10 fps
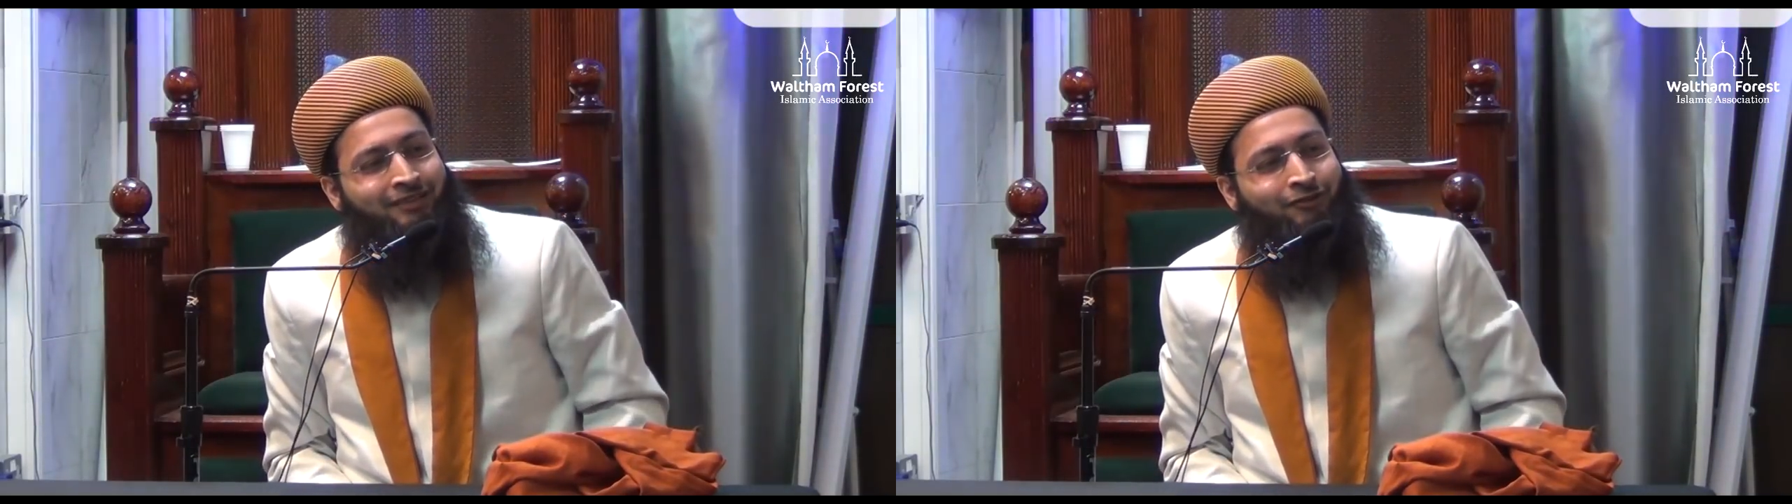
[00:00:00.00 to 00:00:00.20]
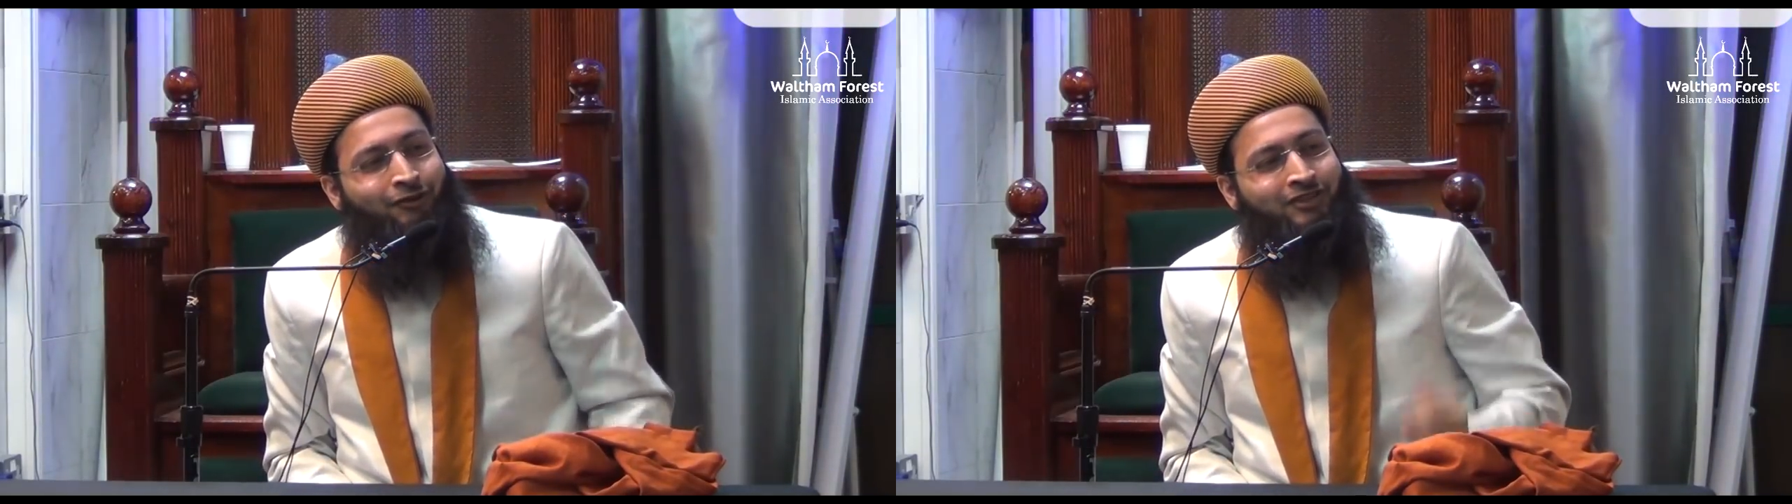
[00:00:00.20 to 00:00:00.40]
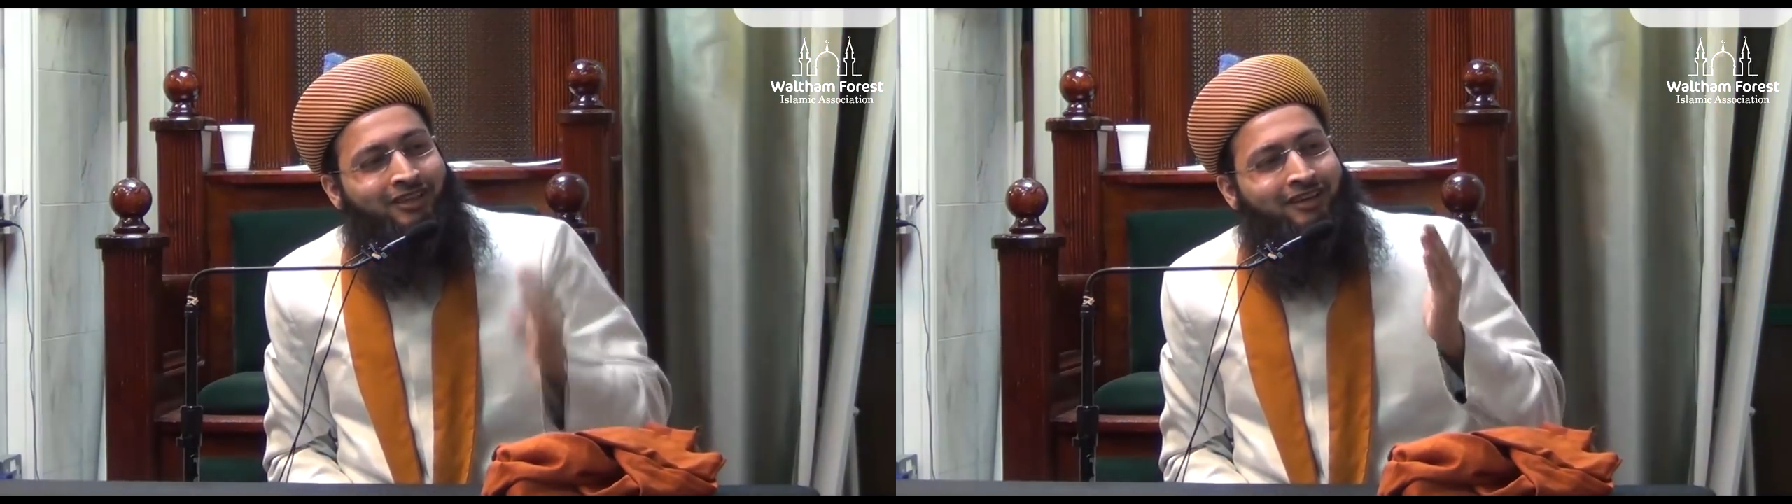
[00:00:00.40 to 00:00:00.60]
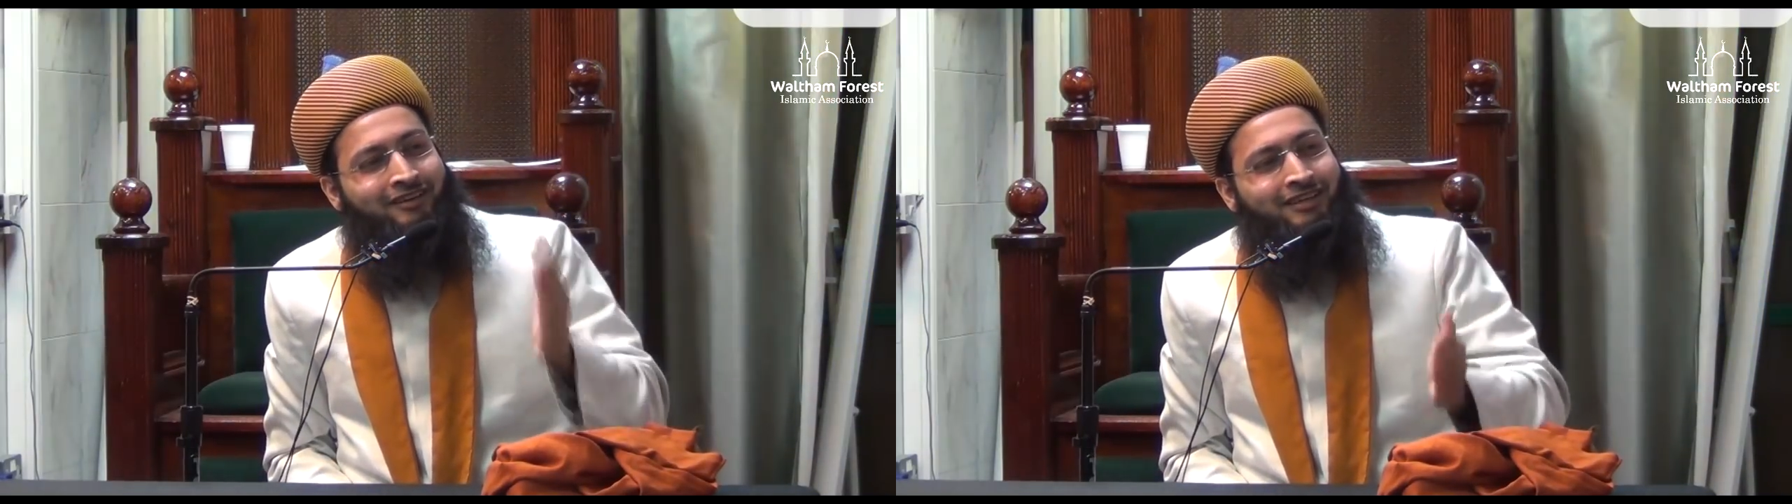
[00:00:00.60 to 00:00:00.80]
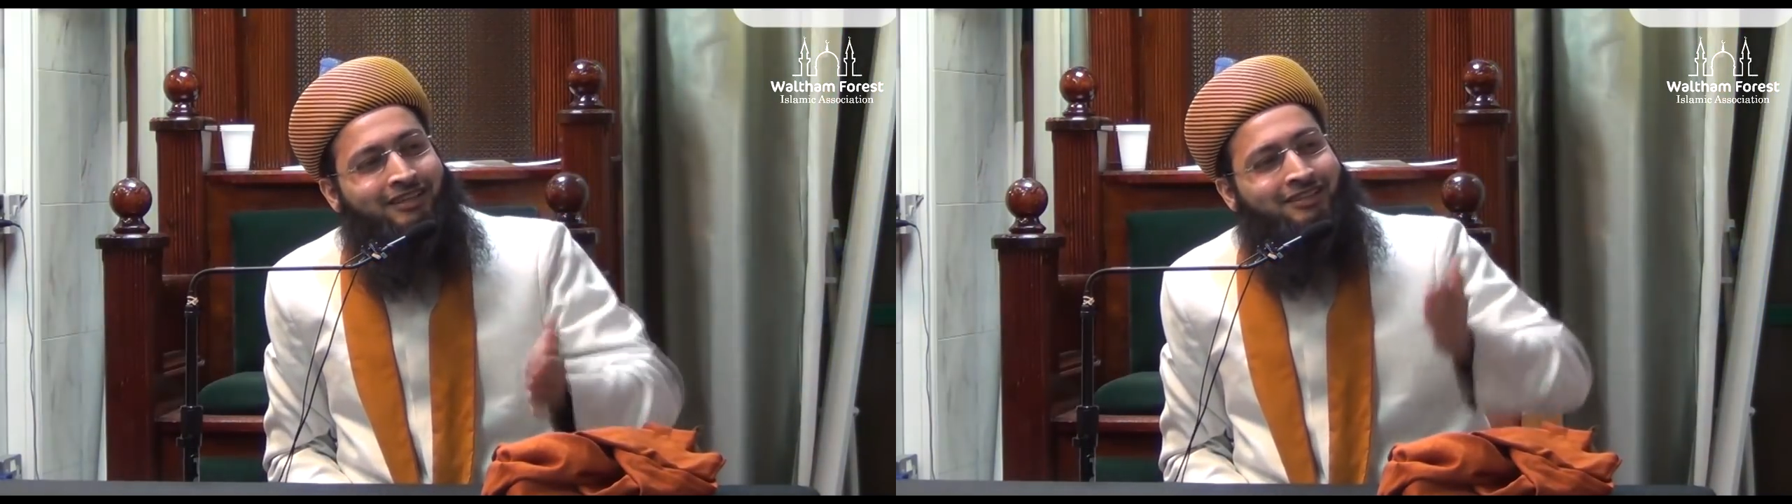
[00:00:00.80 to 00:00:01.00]

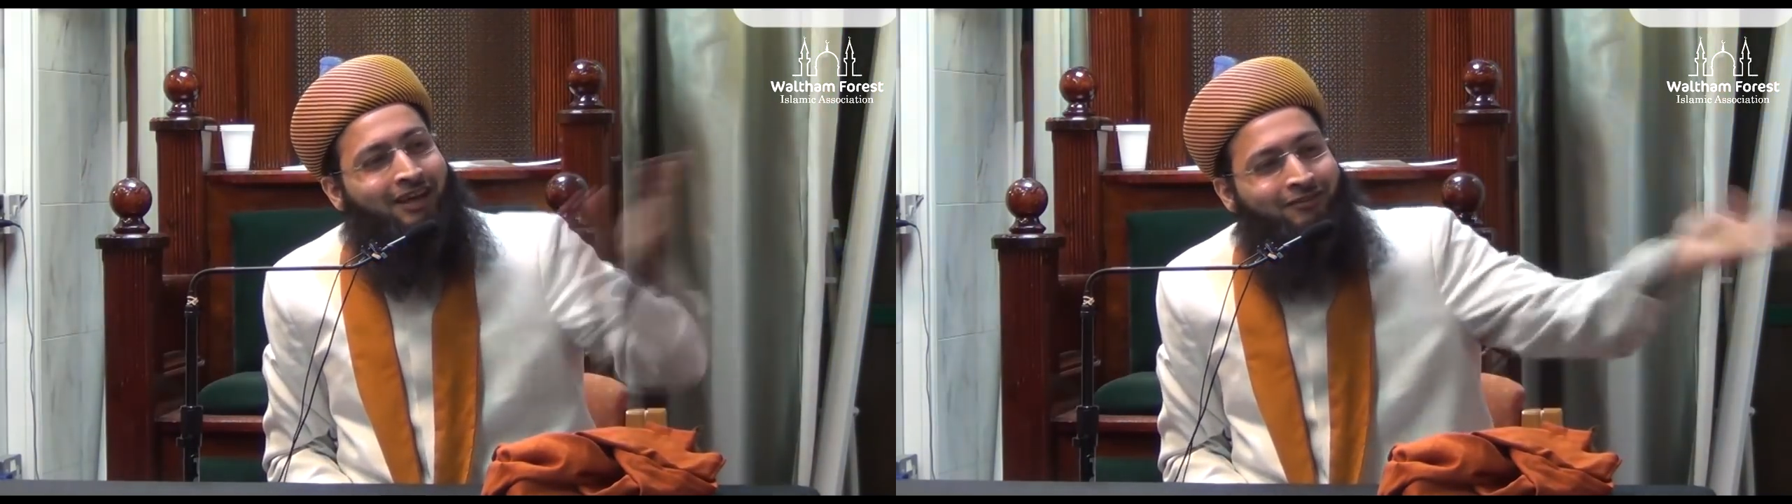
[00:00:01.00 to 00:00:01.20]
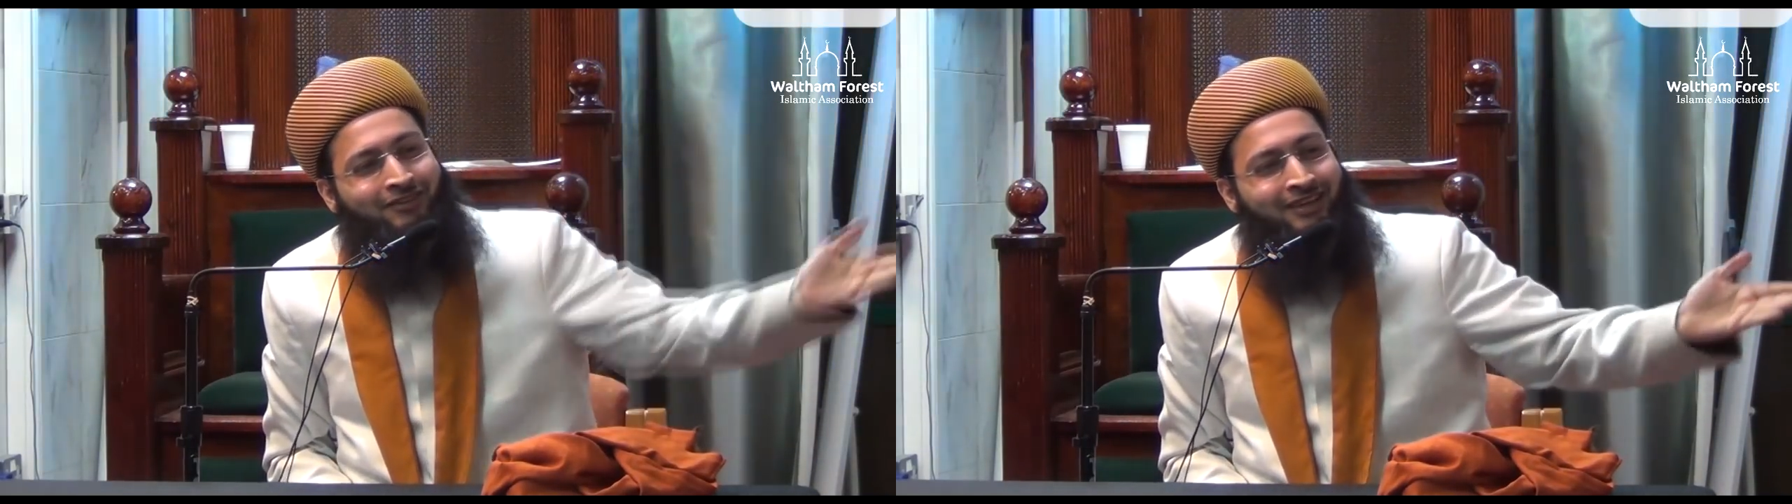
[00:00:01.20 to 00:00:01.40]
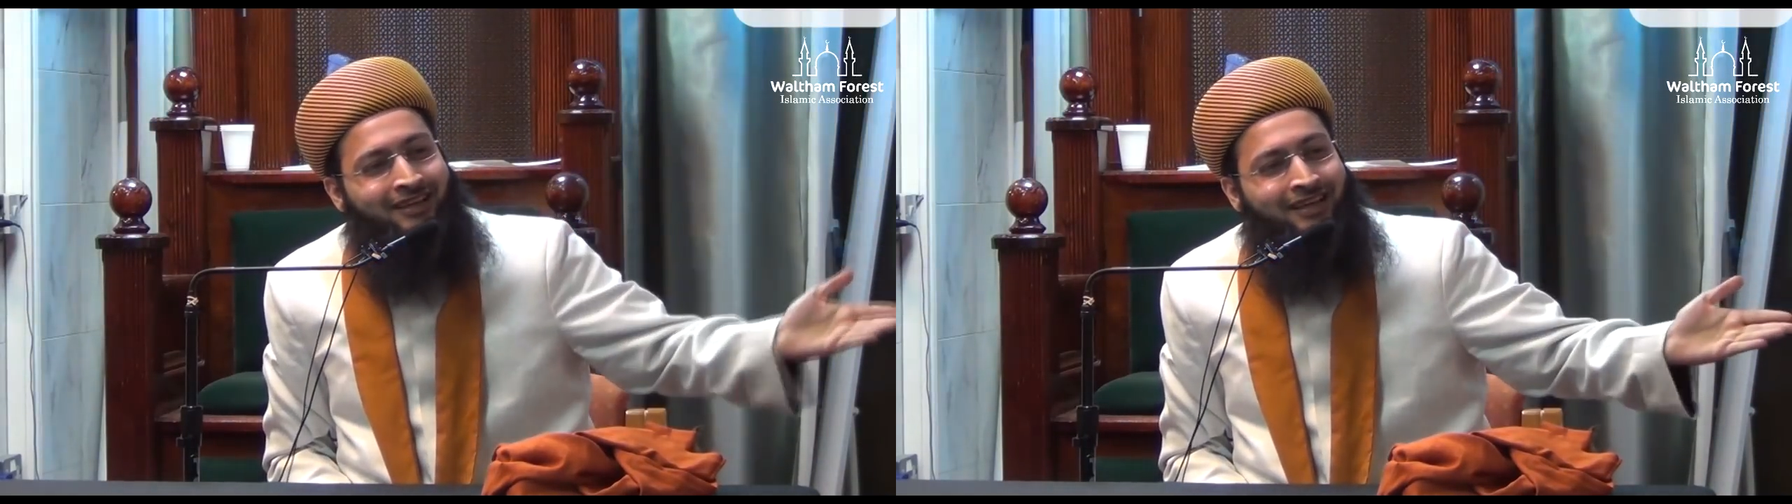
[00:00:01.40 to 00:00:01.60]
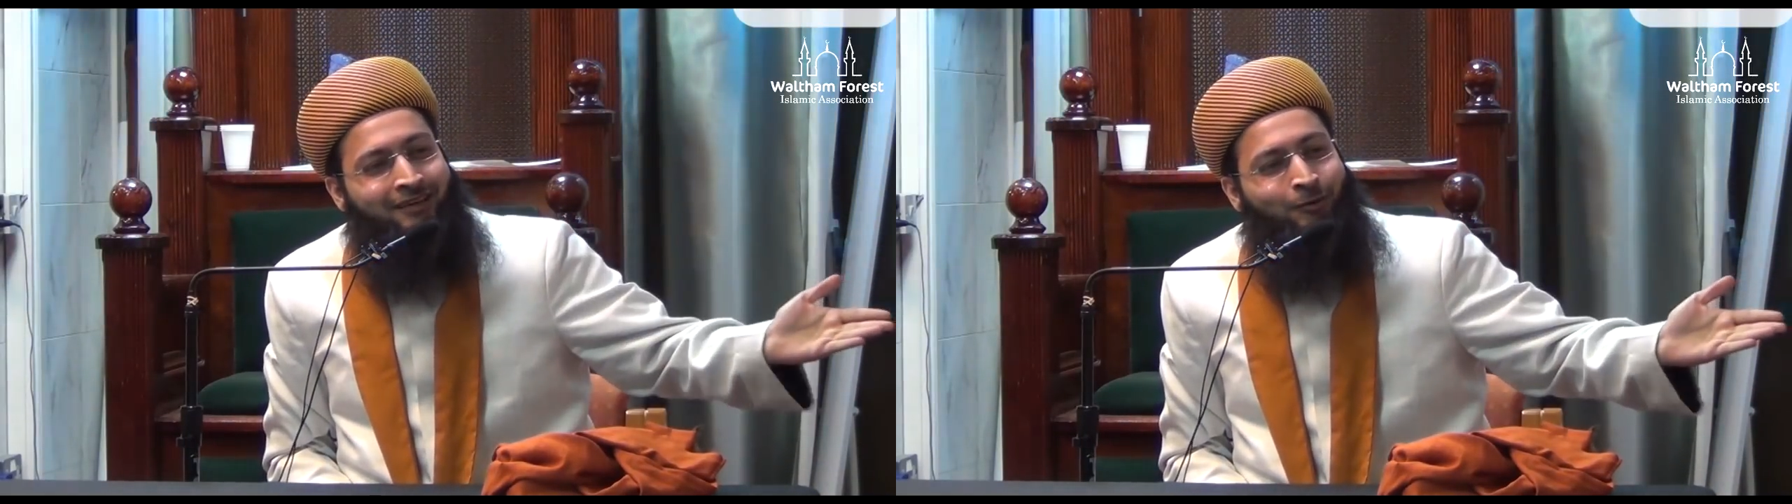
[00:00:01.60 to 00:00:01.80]
1400 years after,